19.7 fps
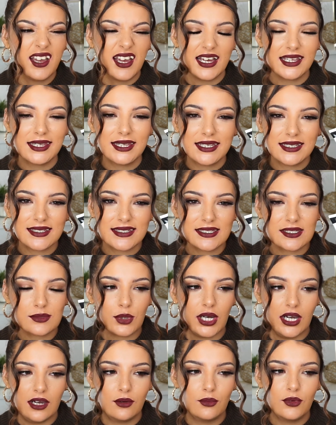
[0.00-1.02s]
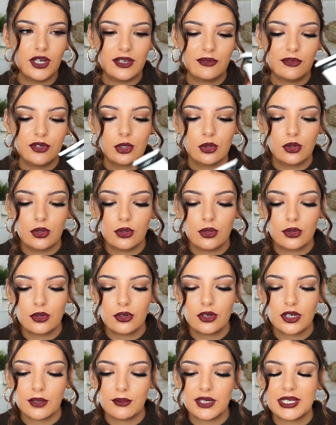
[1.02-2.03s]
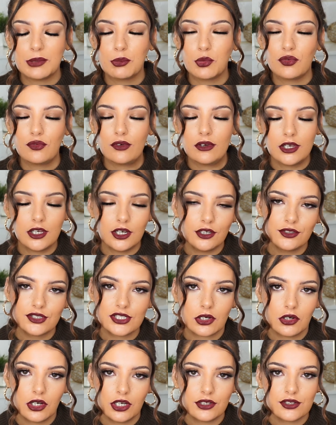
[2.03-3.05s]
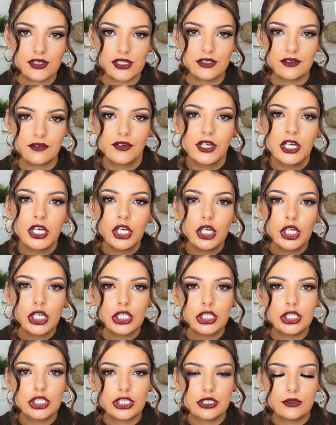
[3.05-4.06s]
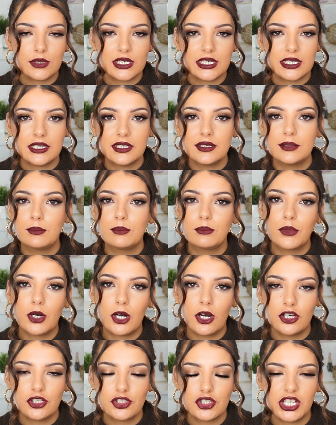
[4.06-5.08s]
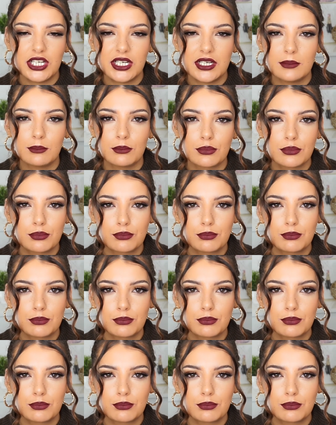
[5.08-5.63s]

And this as well, if you're going in with loads and loads of dewy hydrating